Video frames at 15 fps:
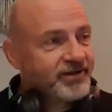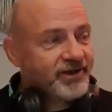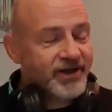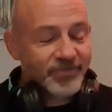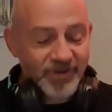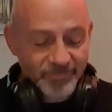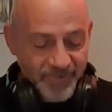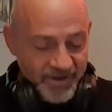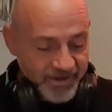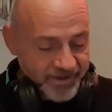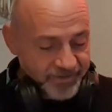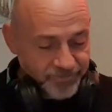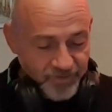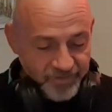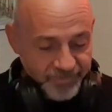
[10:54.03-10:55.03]
I mean,
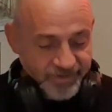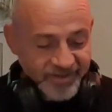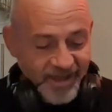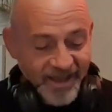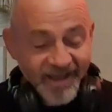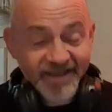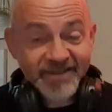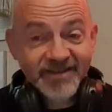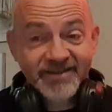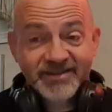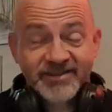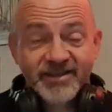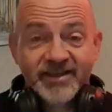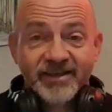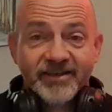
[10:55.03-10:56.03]
man, if you ever doubted his
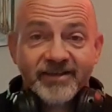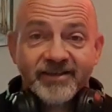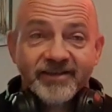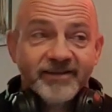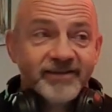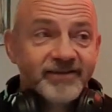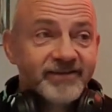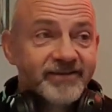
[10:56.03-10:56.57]
singing,